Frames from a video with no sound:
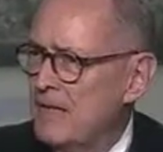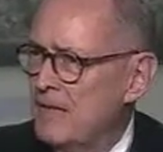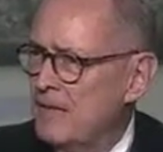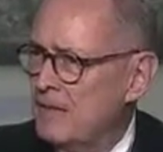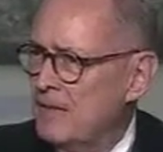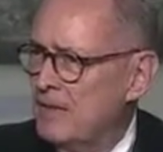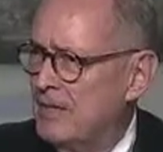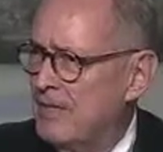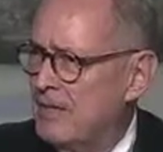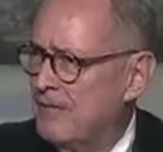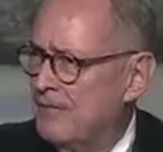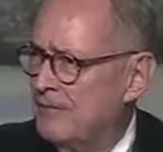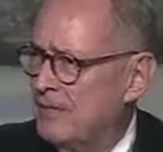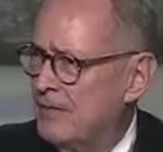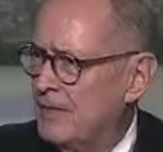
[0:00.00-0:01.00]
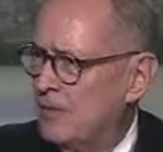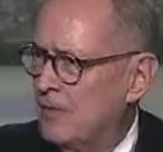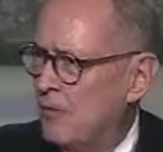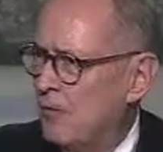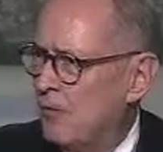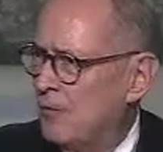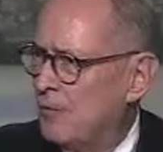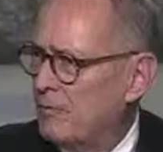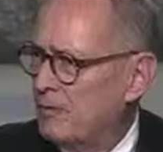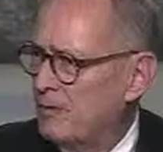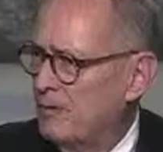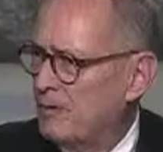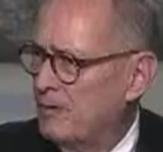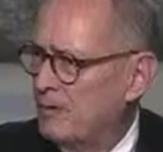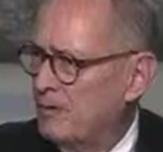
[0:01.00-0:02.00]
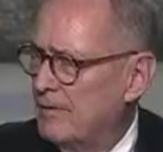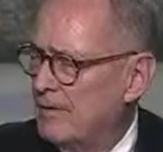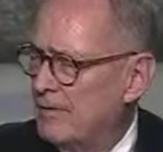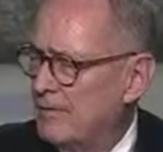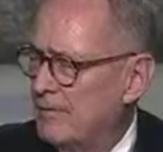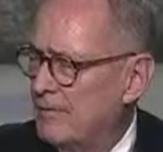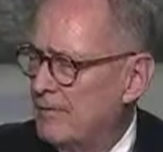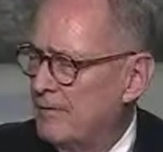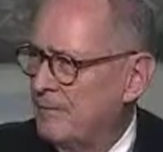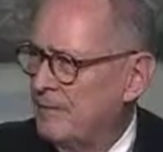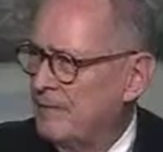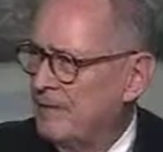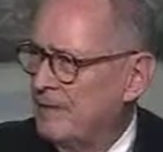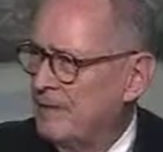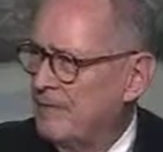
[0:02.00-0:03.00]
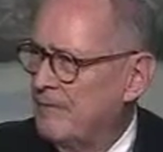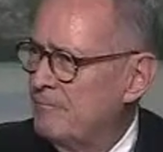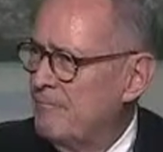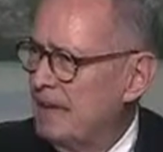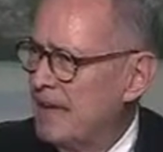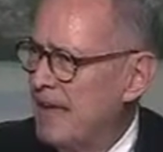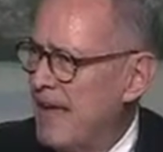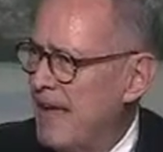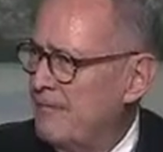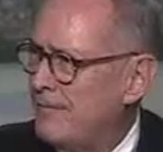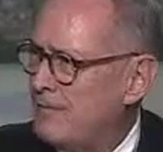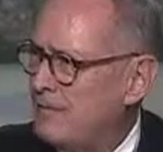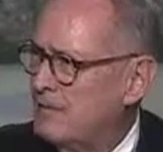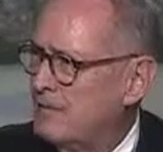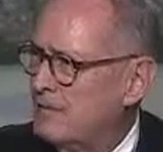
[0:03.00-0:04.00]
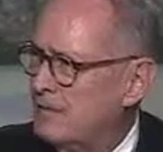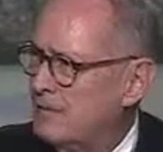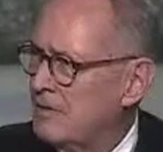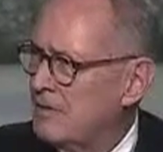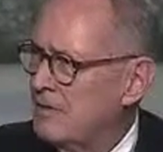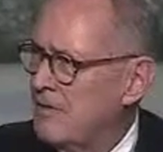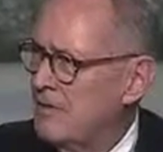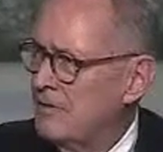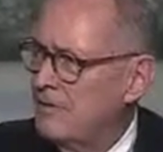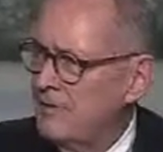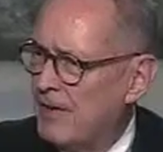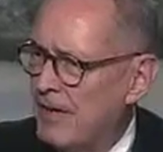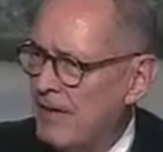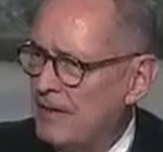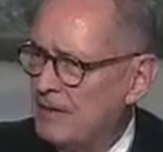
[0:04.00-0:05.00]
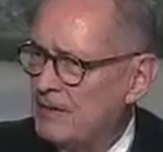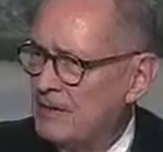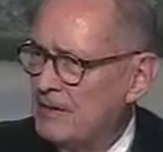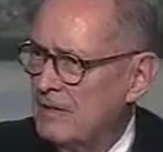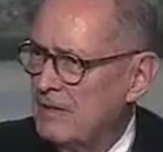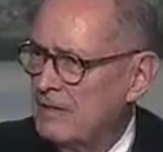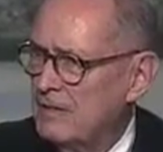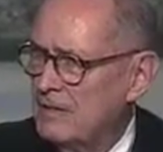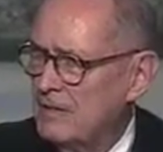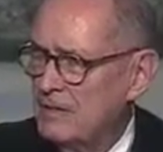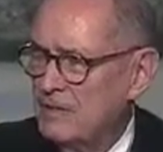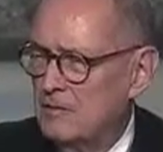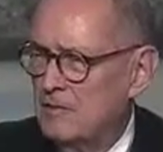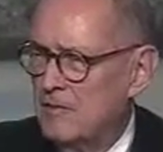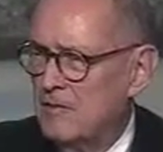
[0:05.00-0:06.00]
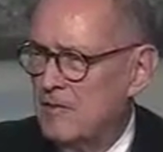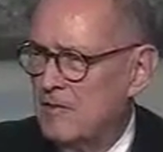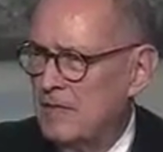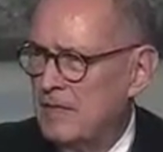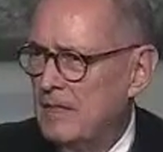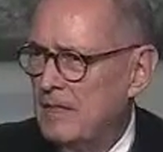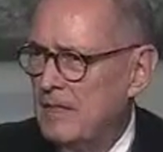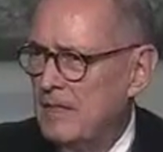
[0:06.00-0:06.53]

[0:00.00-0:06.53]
You're going to have coal mine cave-ins and fires, such as we've seen.